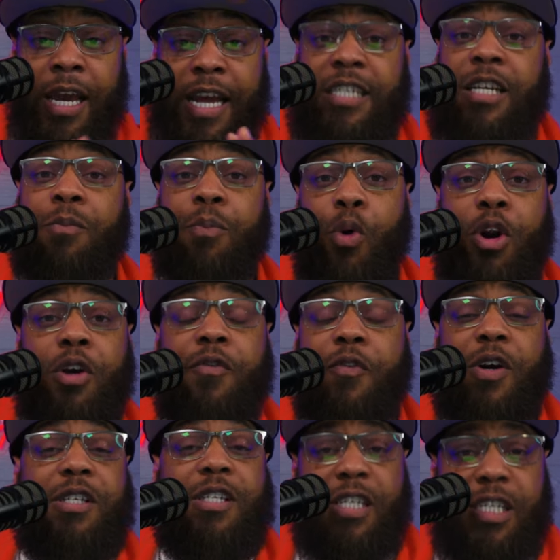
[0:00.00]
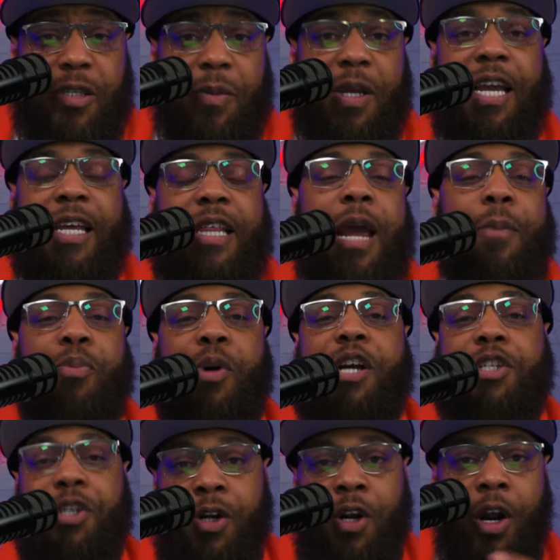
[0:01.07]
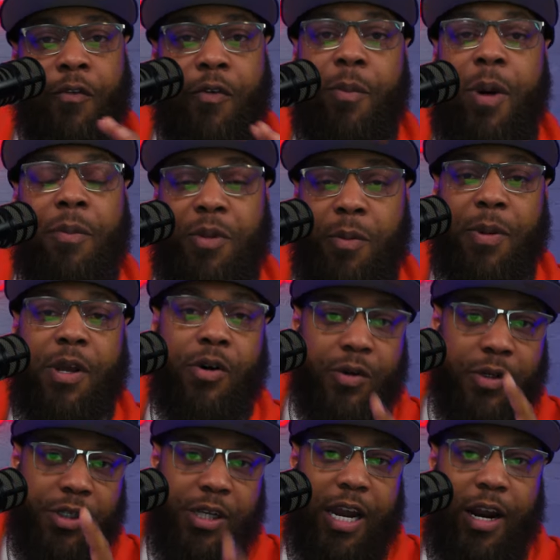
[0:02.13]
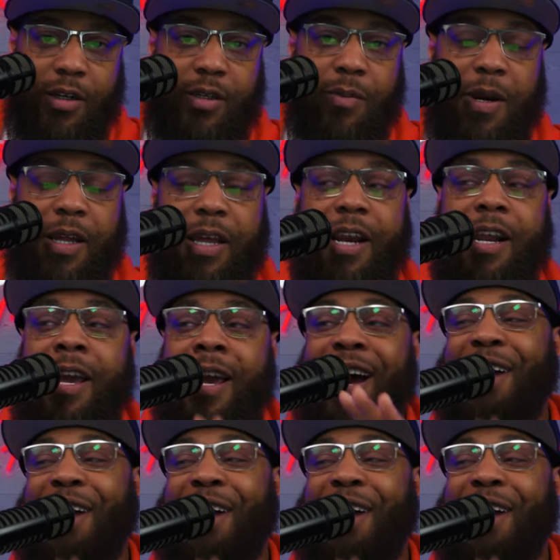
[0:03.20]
It's important for a system to get that pressure from up the middle. Shout out to my lady.